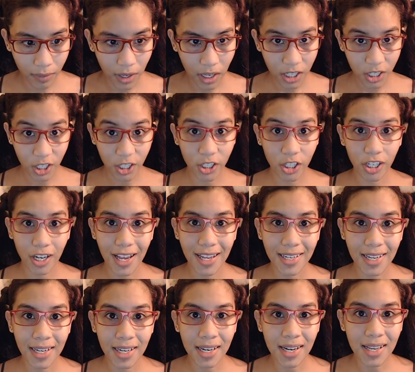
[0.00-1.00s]
gender
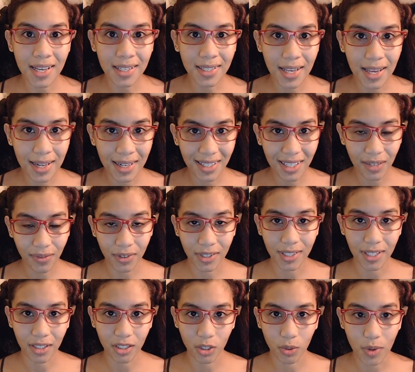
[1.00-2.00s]
identities and different
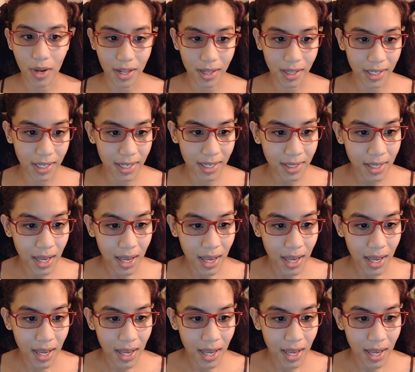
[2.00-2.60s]
sexualities,